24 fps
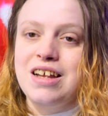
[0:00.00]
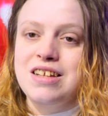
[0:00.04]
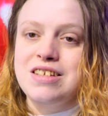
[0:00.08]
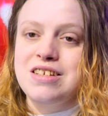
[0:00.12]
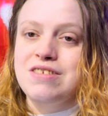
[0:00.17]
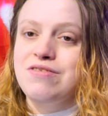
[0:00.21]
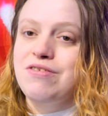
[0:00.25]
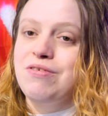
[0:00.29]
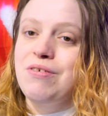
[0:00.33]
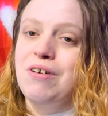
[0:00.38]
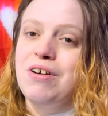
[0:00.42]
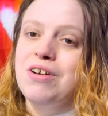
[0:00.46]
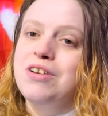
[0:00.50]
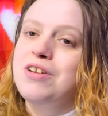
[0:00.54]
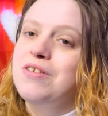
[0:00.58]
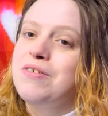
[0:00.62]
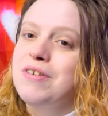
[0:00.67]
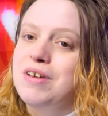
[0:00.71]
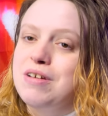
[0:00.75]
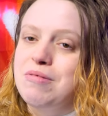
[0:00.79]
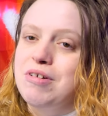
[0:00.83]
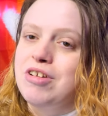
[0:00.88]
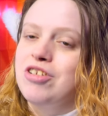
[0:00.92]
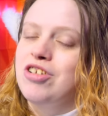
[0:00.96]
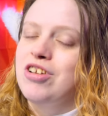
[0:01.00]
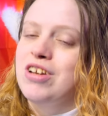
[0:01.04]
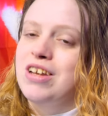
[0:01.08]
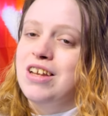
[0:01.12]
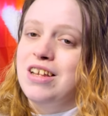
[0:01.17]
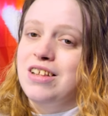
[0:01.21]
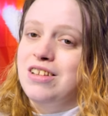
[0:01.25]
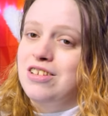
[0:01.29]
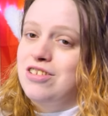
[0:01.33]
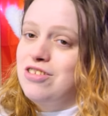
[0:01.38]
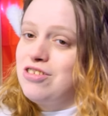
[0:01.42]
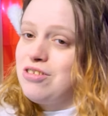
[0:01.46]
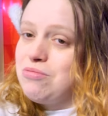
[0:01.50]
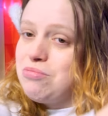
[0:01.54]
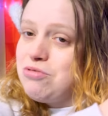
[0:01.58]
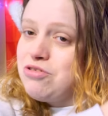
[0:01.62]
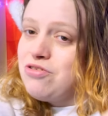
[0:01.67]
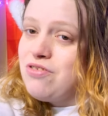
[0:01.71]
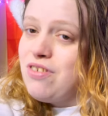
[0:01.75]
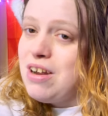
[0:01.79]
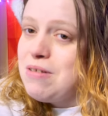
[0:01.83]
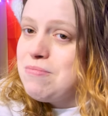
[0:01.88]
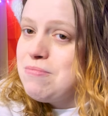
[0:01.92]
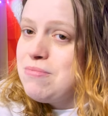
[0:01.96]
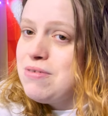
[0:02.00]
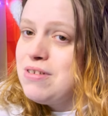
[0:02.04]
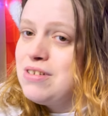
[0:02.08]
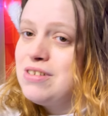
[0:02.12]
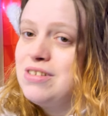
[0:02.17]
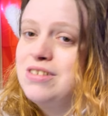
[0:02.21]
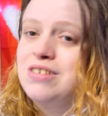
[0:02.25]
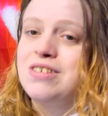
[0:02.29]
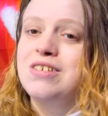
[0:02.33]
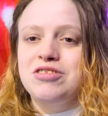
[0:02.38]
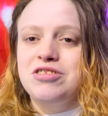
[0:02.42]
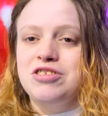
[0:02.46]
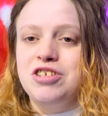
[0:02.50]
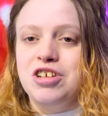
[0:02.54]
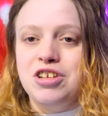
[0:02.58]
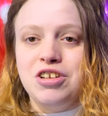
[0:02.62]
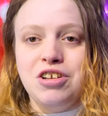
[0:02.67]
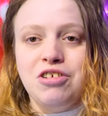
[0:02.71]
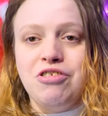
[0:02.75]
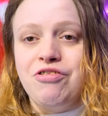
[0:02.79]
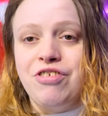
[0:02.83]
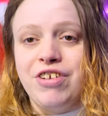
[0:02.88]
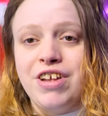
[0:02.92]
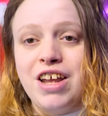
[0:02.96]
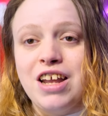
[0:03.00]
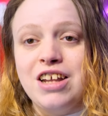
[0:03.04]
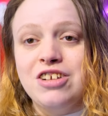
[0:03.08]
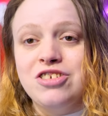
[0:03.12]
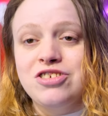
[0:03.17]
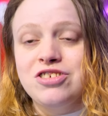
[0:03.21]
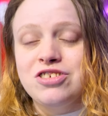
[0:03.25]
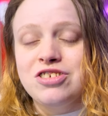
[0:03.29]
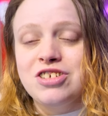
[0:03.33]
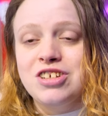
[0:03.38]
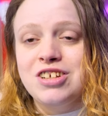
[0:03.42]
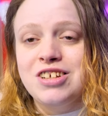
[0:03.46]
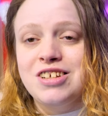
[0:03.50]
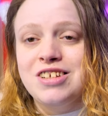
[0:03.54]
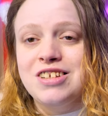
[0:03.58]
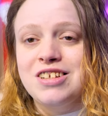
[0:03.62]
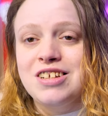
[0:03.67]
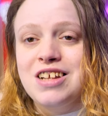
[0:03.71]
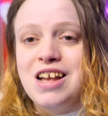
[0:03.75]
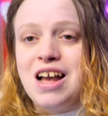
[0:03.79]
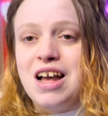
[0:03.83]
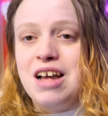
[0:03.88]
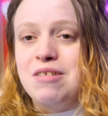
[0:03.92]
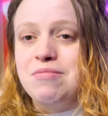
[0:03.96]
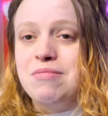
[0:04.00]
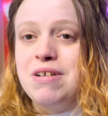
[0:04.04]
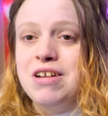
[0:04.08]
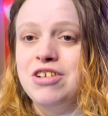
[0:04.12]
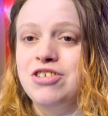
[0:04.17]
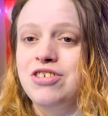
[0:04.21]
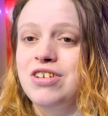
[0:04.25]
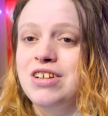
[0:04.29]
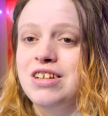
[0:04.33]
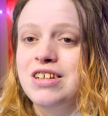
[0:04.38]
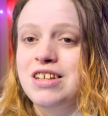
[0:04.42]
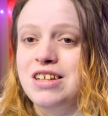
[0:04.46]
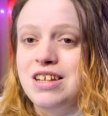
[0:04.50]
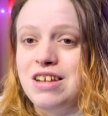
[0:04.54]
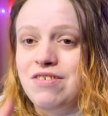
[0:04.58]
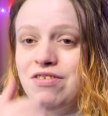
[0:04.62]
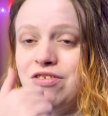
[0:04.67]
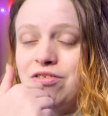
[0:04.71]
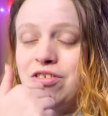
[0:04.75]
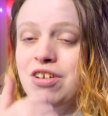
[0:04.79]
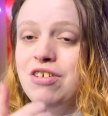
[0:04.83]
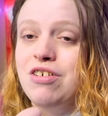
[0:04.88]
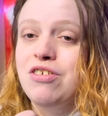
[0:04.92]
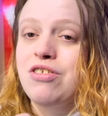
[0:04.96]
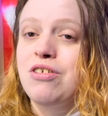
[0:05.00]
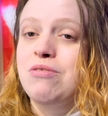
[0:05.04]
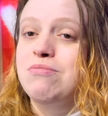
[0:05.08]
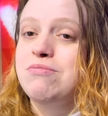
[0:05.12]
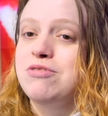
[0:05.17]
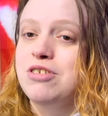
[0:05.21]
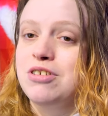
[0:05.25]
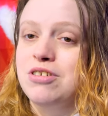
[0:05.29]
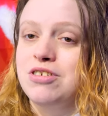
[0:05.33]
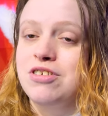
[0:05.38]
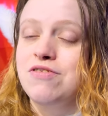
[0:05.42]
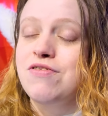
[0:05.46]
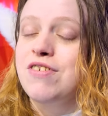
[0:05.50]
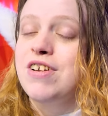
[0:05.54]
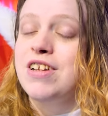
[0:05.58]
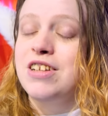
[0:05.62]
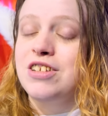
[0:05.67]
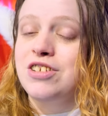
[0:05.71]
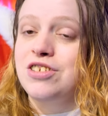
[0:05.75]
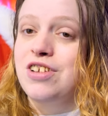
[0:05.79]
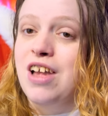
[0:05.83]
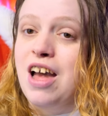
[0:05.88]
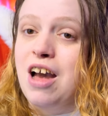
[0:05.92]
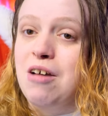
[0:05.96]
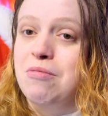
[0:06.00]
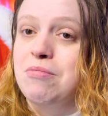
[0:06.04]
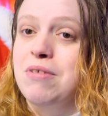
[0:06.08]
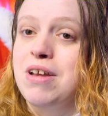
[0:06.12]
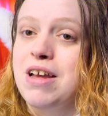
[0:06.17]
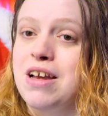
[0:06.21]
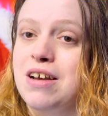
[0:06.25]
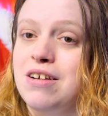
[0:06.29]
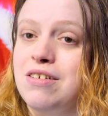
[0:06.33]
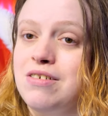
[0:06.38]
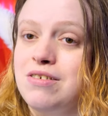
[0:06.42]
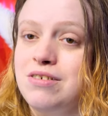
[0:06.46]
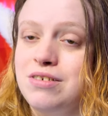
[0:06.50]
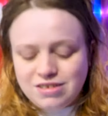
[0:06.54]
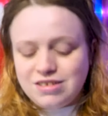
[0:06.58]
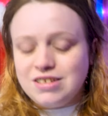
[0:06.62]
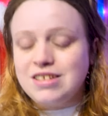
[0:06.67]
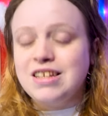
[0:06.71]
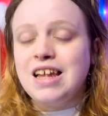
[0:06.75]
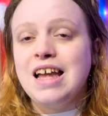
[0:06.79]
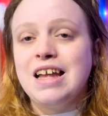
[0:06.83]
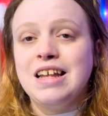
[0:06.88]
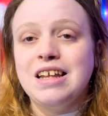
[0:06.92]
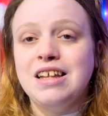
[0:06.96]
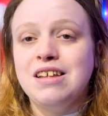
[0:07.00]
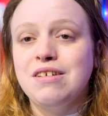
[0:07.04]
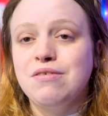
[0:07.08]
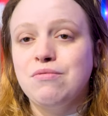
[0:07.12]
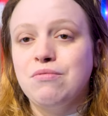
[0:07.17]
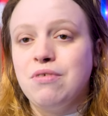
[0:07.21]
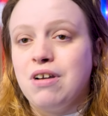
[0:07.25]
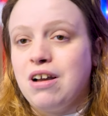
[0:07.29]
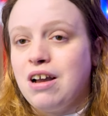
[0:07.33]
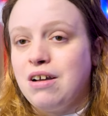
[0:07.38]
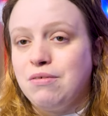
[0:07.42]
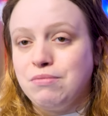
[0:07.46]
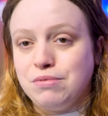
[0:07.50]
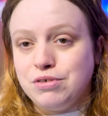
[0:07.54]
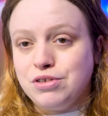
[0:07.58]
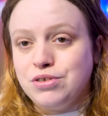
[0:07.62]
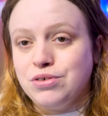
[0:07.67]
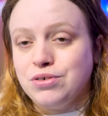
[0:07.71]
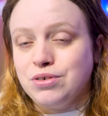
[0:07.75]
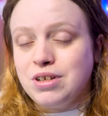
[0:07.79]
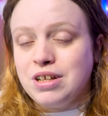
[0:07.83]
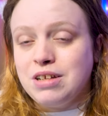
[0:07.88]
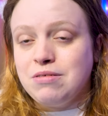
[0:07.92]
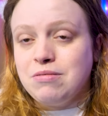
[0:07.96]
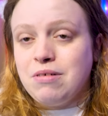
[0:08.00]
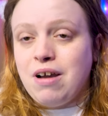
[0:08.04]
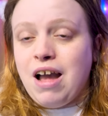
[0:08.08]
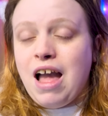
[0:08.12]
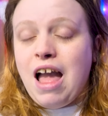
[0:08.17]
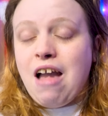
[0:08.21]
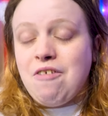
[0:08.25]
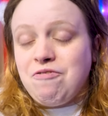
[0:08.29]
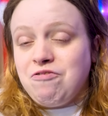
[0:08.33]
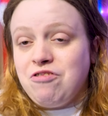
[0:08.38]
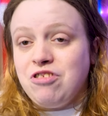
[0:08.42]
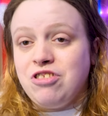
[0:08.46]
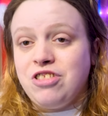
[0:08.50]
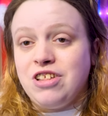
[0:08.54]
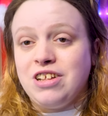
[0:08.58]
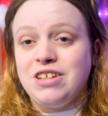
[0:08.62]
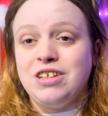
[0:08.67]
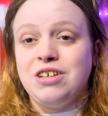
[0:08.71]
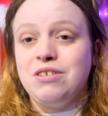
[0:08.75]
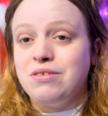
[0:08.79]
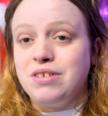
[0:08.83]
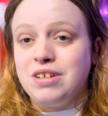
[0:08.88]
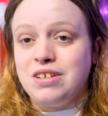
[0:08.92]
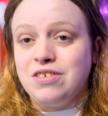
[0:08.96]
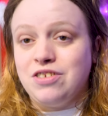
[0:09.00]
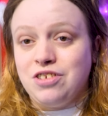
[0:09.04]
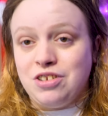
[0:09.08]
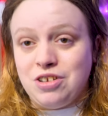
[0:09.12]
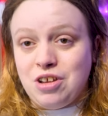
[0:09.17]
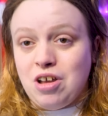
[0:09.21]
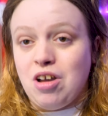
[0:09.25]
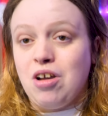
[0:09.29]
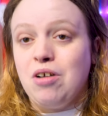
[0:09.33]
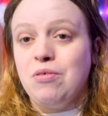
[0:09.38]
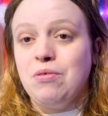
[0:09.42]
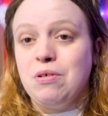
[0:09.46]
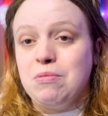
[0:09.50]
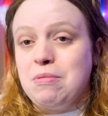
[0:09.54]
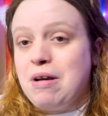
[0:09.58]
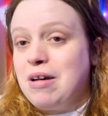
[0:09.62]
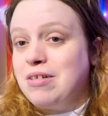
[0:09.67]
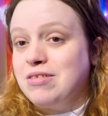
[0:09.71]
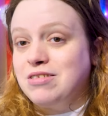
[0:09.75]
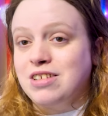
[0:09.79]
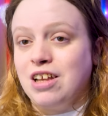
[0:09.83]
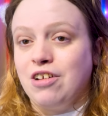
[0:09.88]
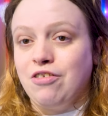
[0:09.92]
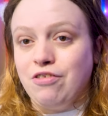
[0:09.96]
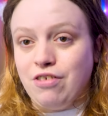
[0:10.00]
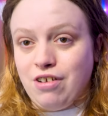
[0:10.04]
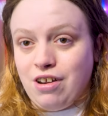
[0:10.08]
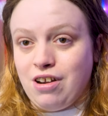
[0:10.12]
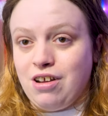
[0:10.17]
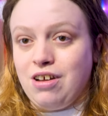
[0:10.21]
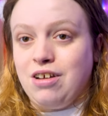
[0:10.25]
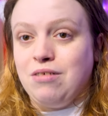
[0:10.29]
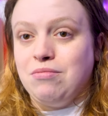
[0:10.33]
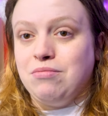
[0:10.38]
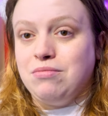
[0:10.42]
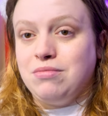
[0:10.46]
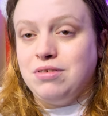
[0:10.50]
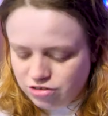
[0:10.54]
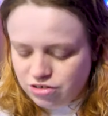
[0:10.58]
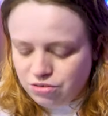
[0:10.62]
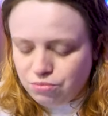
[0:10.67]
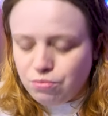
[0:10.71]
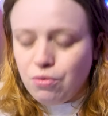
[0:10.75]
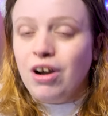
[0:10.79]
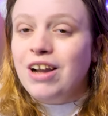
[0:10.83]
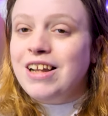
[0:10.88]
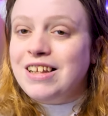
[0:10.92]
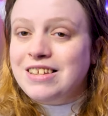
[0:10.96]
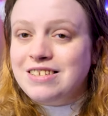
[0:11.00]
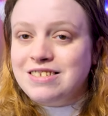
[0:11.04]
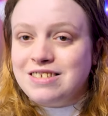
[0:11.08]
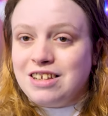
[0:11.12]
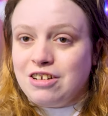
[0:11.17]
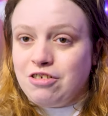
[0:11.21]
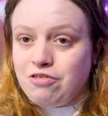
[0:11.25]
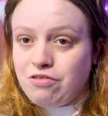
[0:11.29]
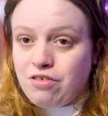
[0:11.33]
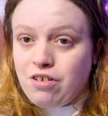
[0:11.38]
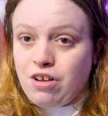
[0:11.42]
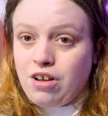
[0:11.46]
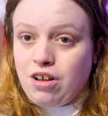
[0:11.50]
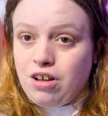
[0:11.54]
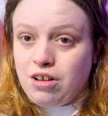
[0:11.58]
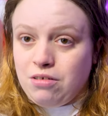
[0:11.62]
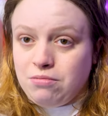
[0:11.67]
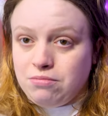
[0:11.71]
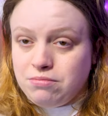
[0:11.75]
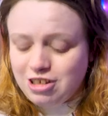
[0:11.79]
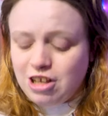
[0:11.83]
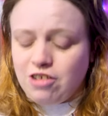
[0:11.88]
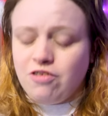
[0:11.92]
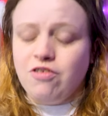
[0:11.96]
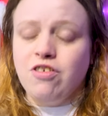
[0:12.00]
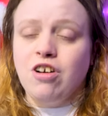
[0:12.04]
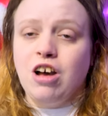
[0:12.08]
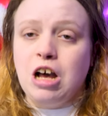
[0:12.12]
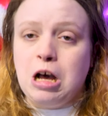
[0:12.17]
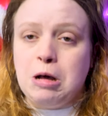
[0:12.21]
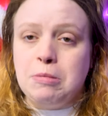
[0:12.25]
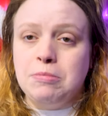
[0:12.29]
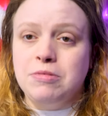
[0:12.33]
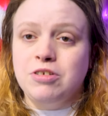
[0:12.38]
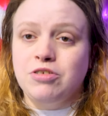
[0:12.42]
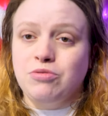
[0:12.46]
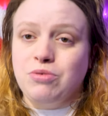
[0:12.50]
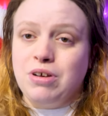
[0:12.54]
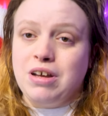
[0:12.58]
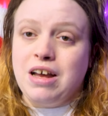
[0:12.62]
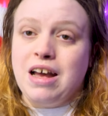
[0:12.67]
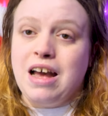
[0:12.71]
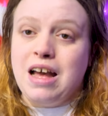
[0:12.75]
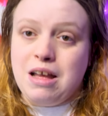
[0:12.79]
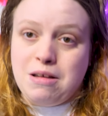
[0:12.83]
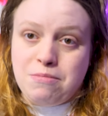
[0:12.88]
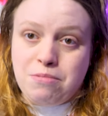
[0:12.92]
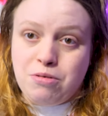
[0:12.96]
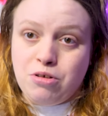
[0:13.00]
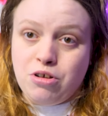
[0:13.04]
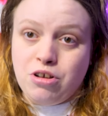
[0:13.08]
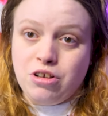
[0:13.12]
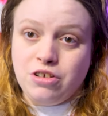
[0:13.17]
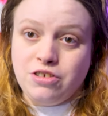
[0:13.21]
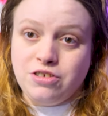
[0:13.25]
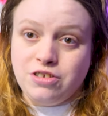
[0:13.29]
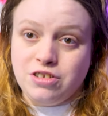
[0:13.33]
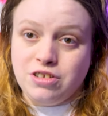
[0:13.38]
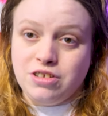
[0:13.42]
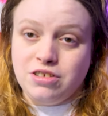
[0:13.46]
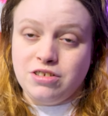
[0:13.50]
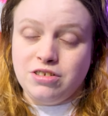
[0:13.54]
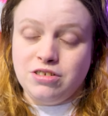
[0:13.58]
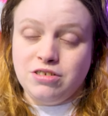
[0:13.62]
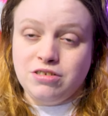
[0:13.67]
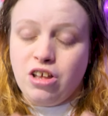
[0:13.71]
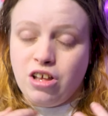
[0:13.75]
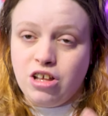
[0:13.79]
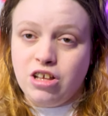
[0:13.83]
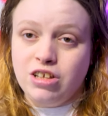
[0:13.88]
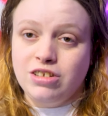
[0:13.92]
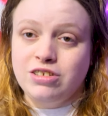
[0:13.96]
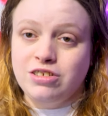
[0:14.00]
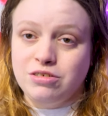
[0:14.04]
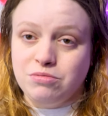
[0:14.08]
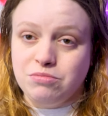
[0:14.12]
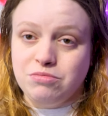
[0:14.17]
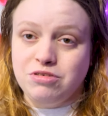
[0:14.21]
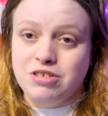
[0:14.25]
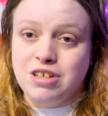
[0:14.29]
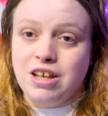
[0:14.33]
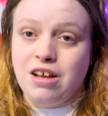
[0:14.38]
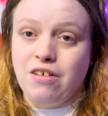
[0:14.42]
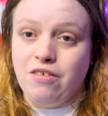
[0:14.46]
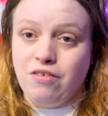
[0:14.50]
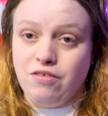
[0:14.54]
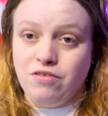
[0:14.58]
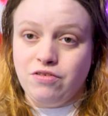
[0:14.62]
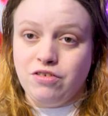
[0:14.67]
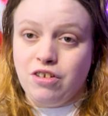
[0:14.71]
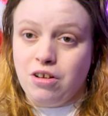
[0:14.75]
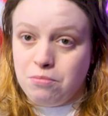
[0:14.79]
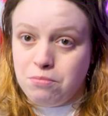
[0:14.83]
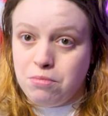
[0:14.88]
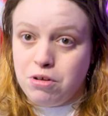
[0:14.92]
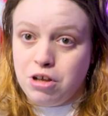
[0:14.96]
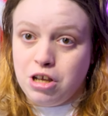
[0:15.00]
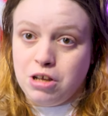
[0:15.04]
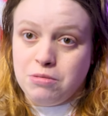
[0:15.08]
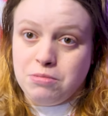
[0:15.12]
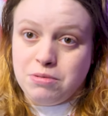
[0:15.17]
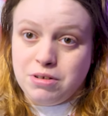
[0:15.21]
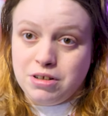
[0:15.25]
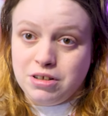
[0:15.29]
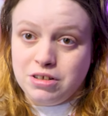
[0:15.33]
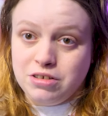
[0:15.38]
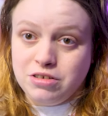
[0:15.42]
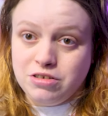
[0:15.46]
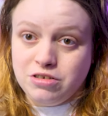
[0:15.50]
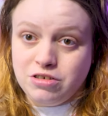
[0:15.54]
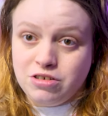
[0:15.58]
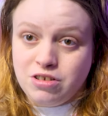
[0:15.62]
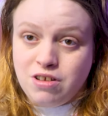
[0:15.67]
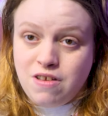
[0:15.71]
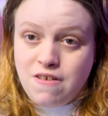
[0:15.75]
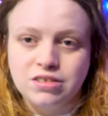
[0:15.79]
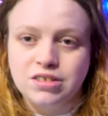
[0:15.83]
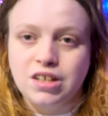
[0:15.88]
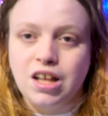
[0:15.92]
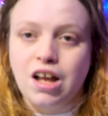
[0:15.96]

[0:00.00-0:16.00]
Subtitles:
And if you are new here, make sure you hit the subscribe button, turn notifications on, and make sure you give this video a thumbs up because it really does help me out. Today, we're talking about everything you need to know about self-harm. So what is self-harm? Self-harm is where a person hurts themselves on purpose.